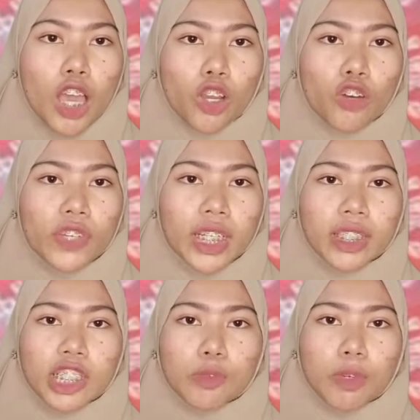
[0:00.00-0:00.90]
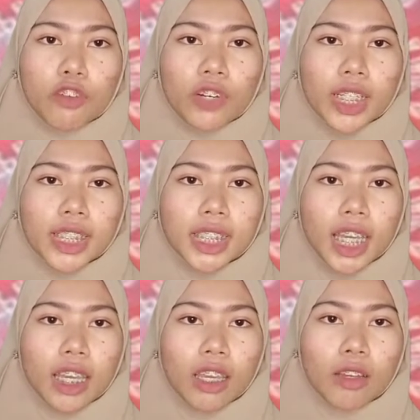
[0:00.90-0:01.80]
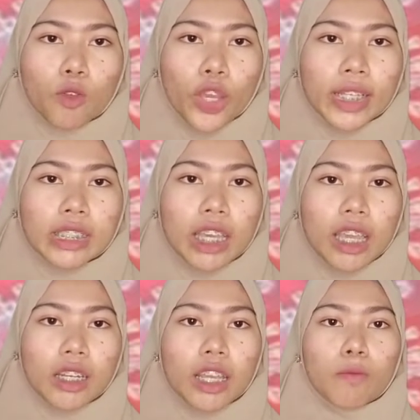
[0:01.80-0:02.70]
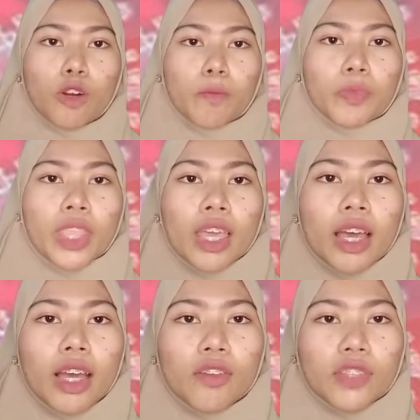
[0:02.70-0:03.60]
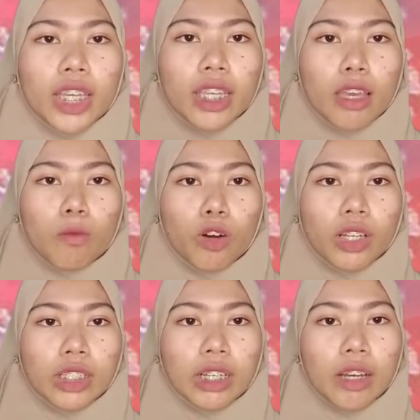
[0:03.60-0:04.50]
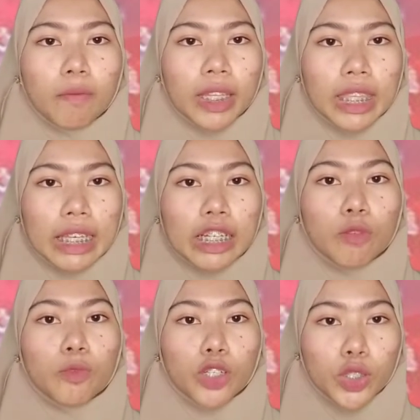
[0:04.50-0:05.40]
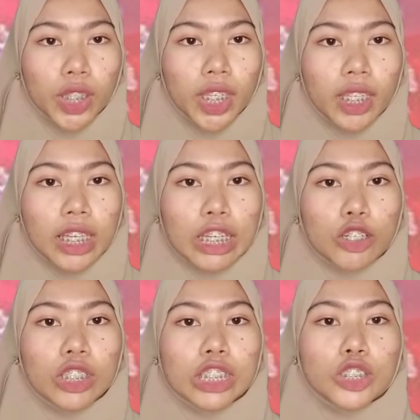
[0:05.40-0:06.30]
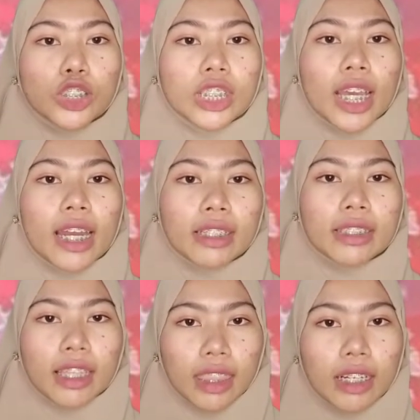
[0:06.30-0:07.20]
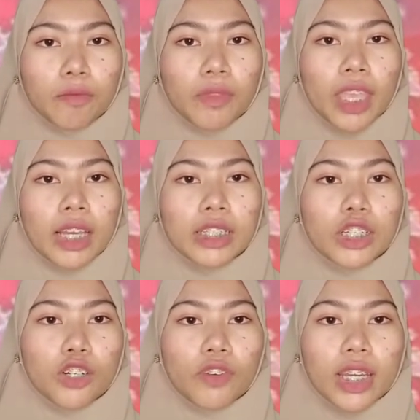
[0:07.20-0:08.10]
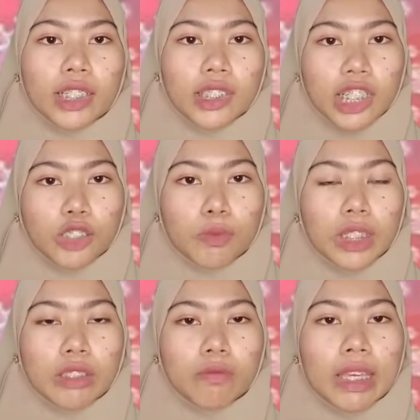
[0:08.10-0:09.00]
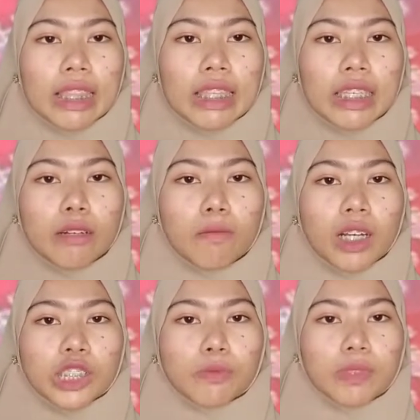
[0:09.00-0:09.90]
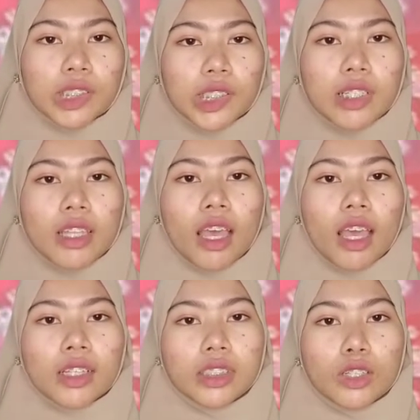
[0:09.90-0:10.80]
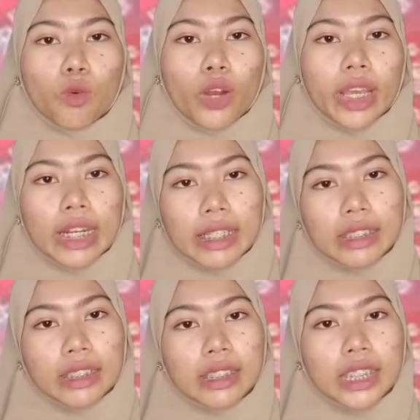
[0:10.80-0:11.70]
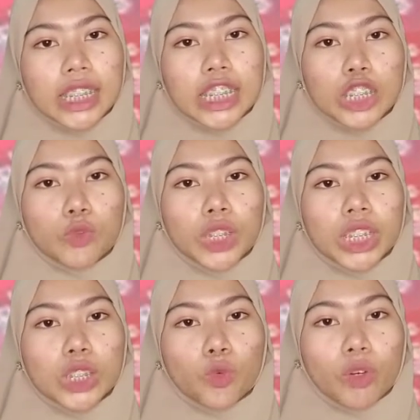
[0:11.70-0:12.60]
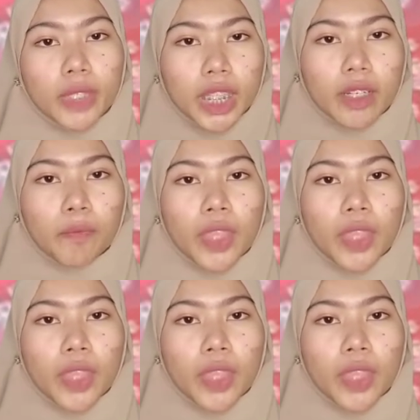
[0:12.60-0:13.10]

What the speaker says: COVID-19 spread via the air when abroad. After any airborne and particle pollute it. According to the current data, the virus transmits mainly amongst persons near one another, generally within 1 meter.